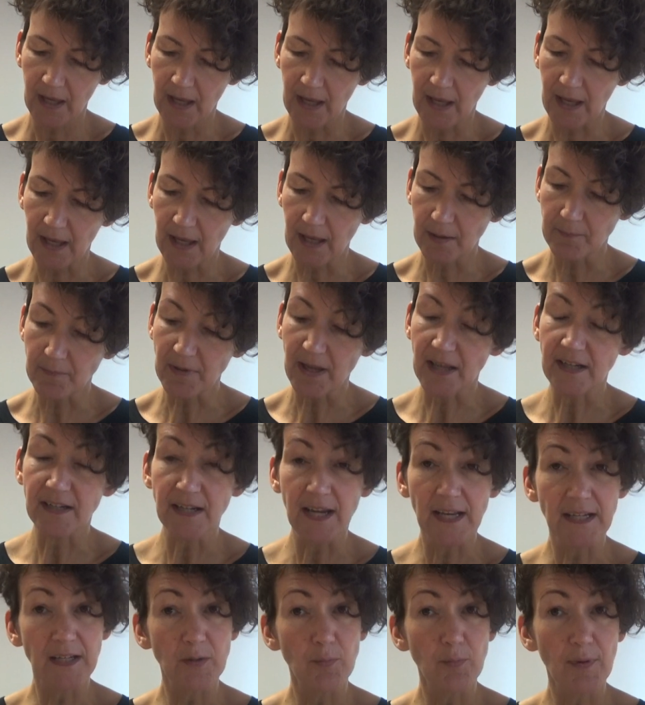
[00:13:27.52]
And
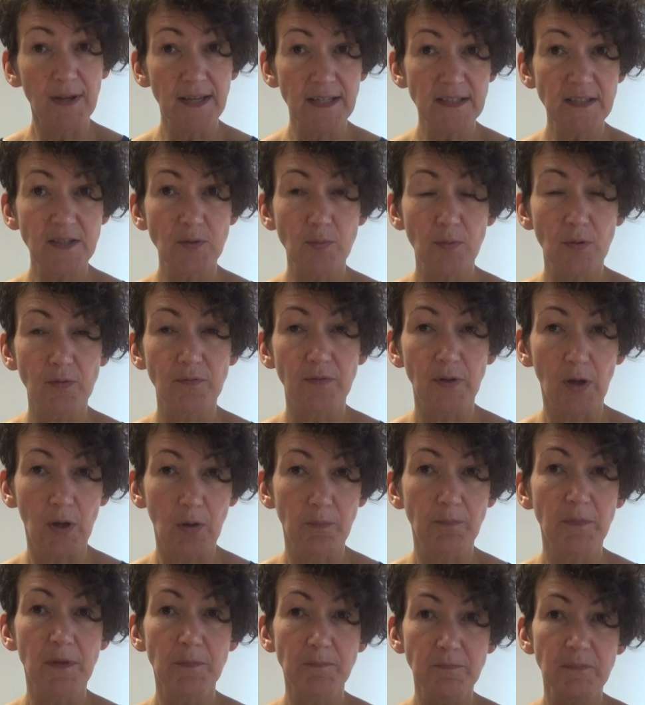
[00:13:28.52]
any ways to
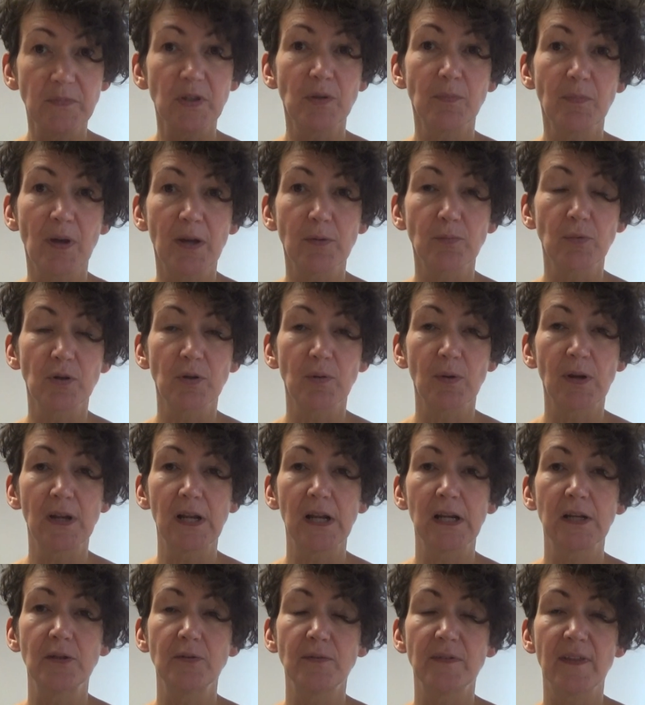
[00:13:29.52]
overcome them, you might want to
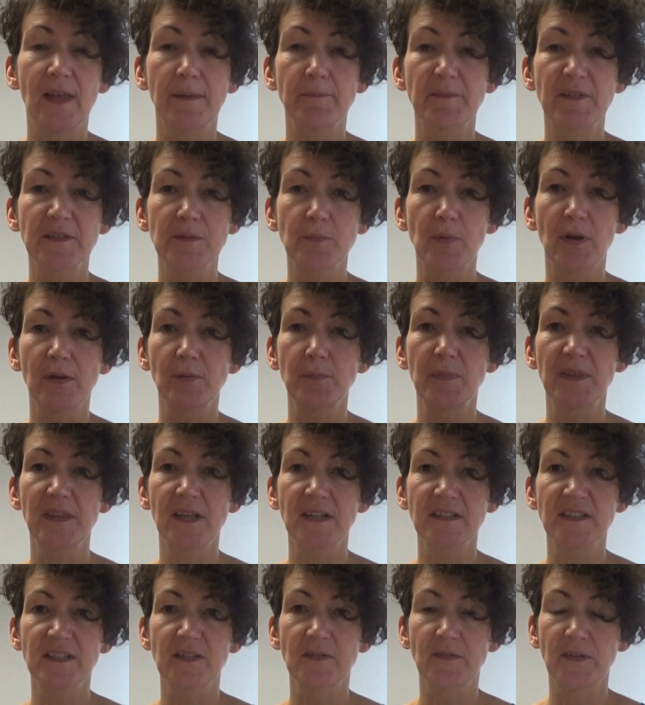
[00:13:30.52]
include them as well, but
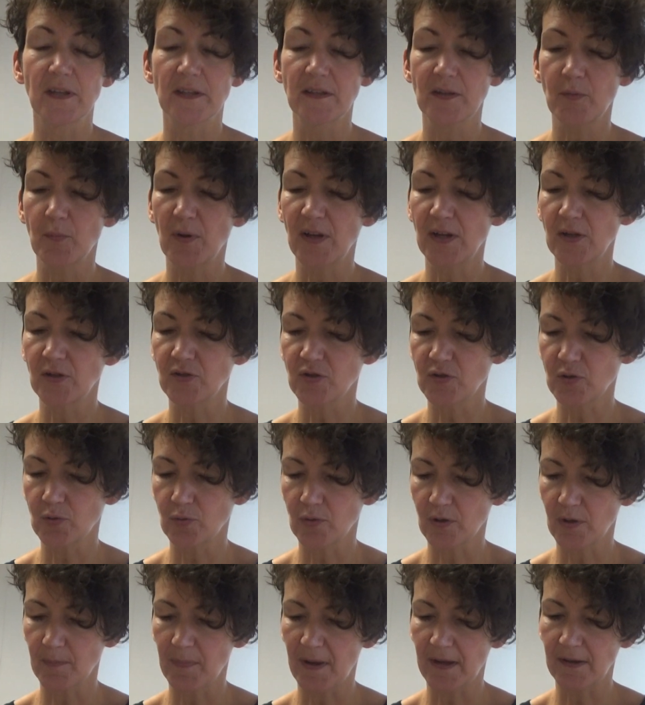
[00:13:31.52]
that's something that we can
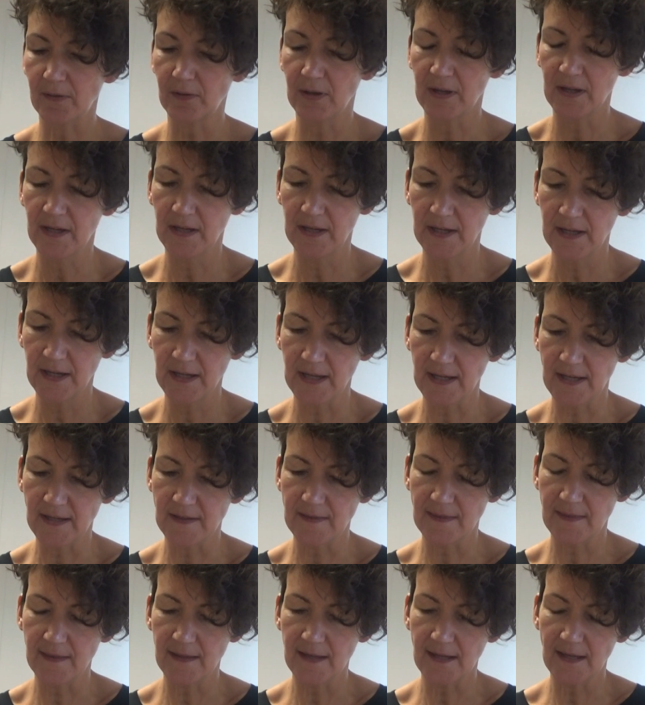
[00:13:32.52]
talk about
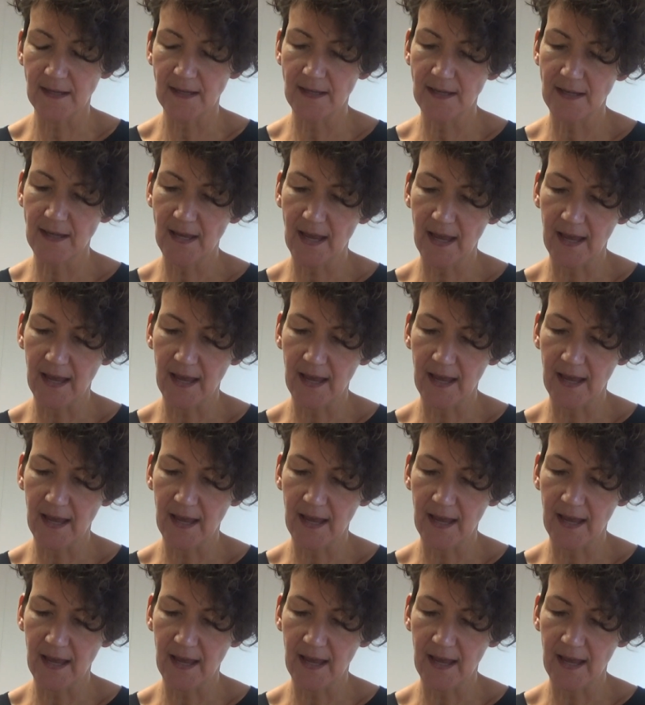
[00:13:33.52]
in the